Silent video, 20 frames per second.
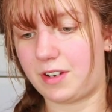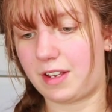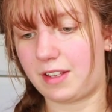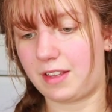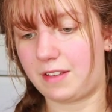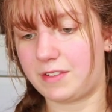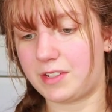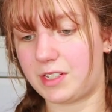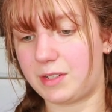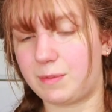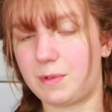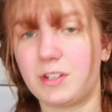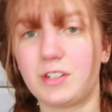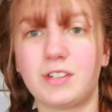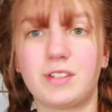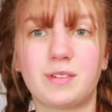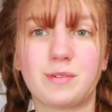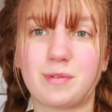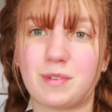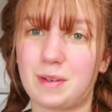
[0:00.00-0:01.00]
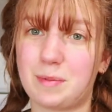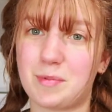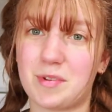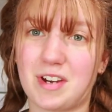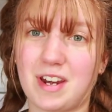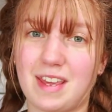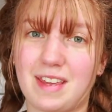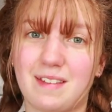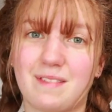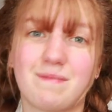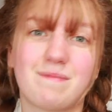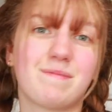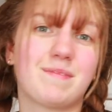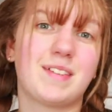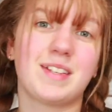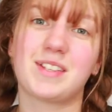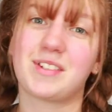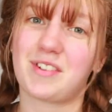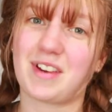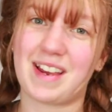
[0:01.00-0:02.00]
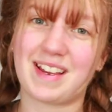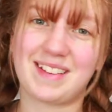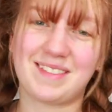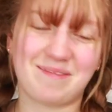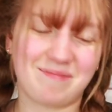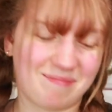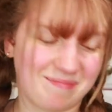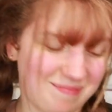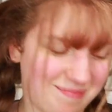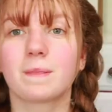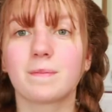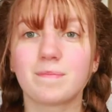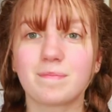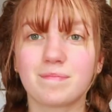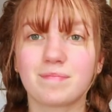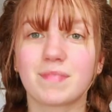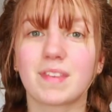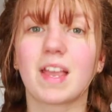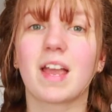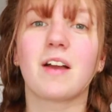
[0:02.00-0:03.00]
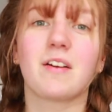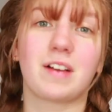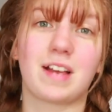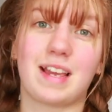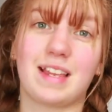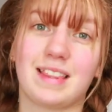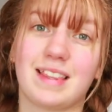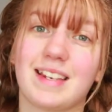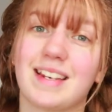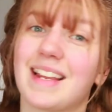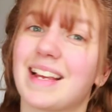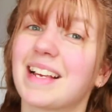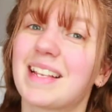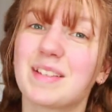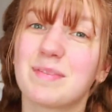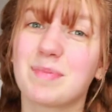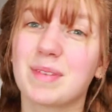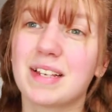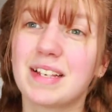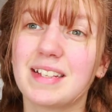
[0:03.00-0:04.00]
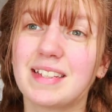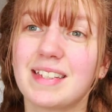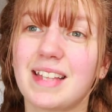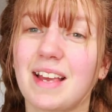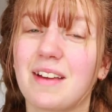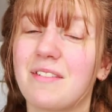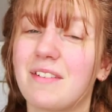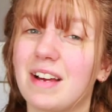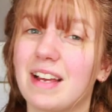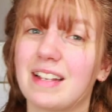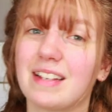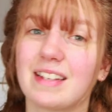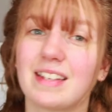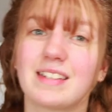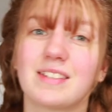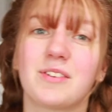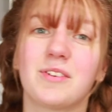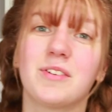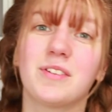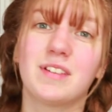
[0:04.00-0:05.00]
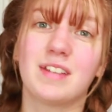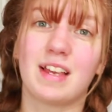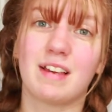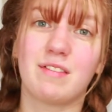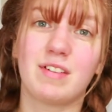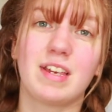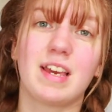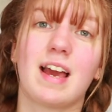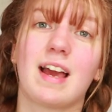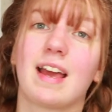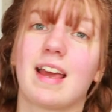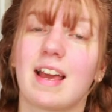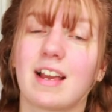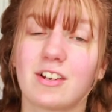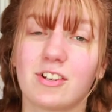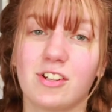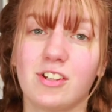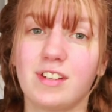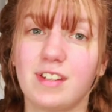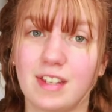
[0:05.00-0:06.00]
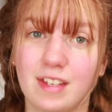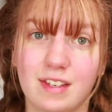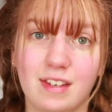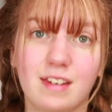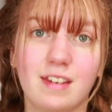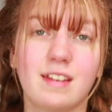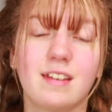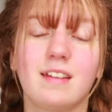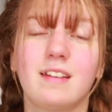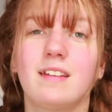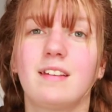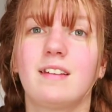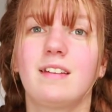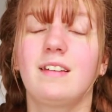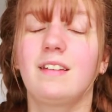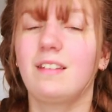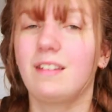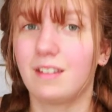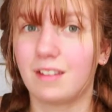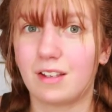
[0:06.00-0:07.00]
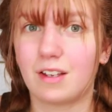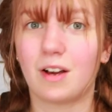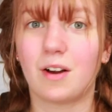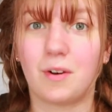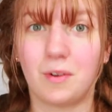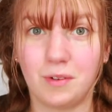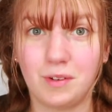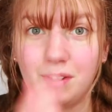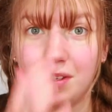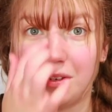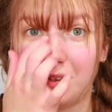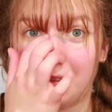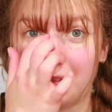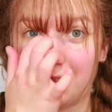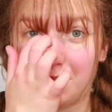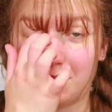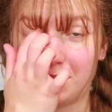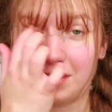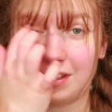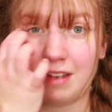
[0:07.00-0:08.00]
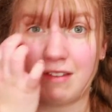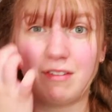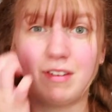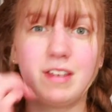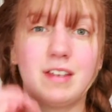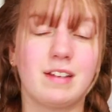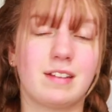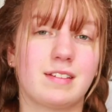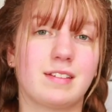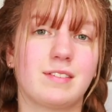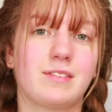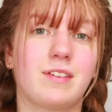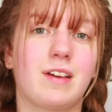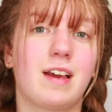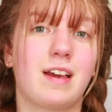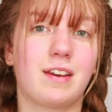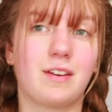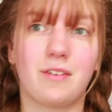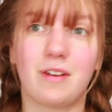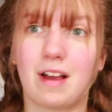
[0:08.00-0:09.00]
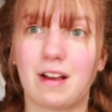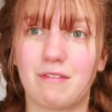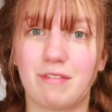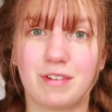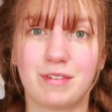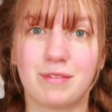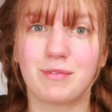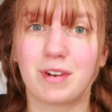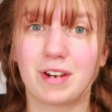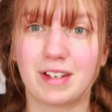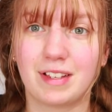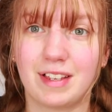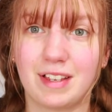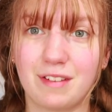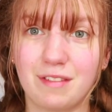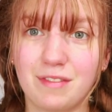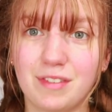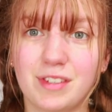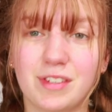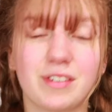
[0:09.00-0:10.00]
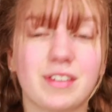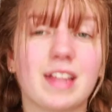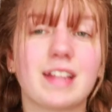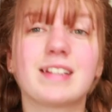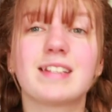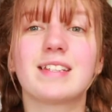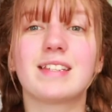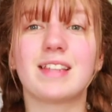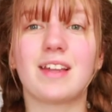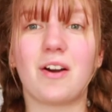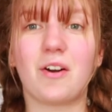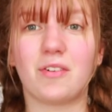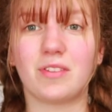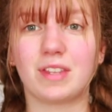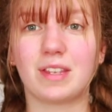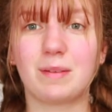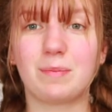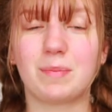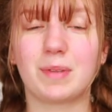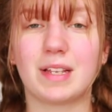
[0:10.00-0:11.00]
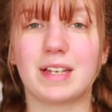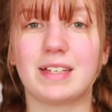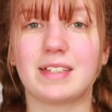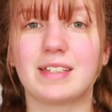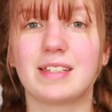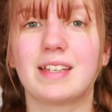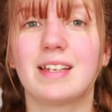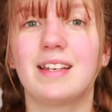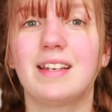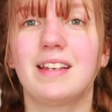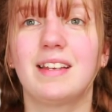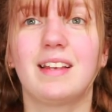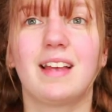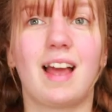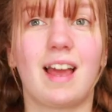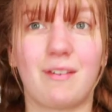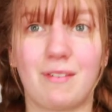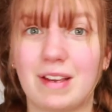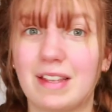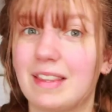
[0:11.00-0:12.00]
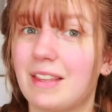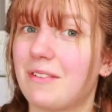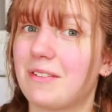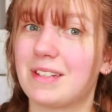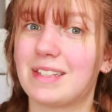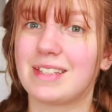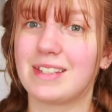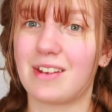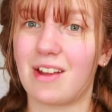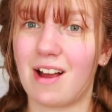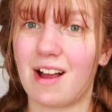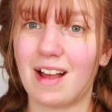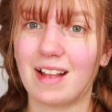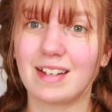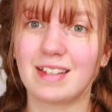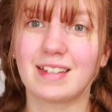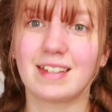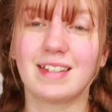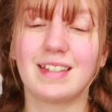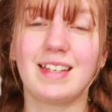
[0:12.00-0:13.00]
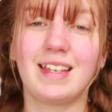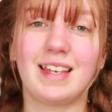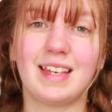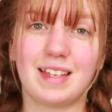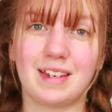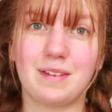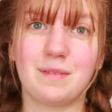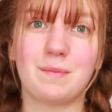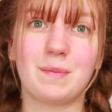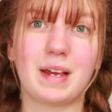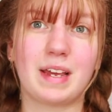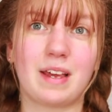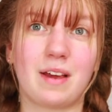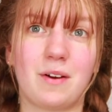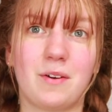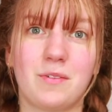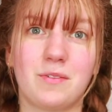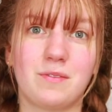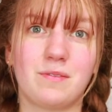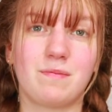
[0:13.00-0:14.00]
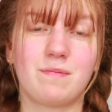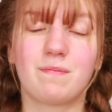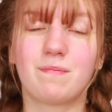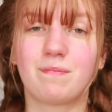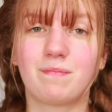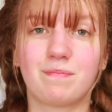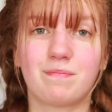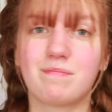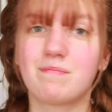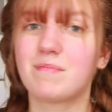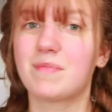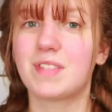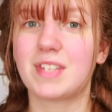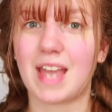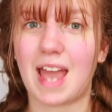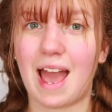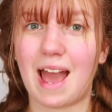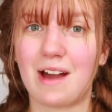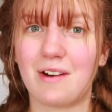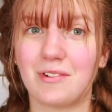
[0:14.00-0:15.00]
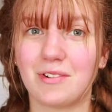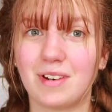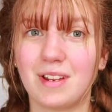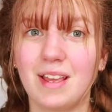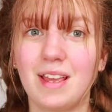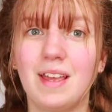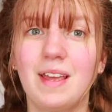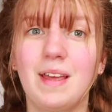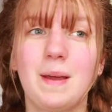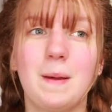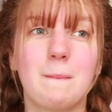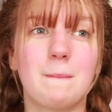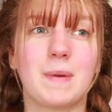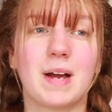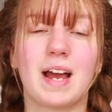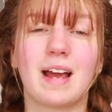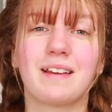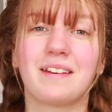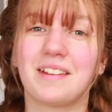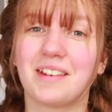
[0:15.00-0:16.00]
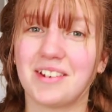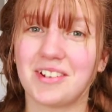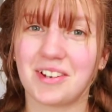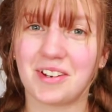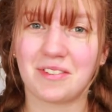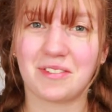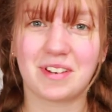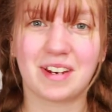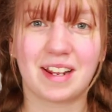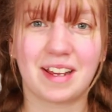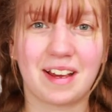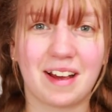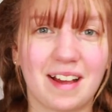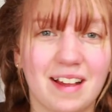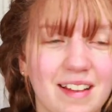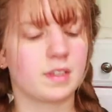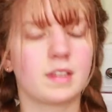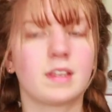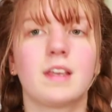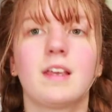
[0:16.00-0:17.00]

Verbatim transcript: I love it so much. It's really pretty. It's great. Okay, the next place I went is Old Navy. I actually did go to Old Navy because I don't have where I live, so that's the only place I went that was not in my own town, but I'm going to show you what I got.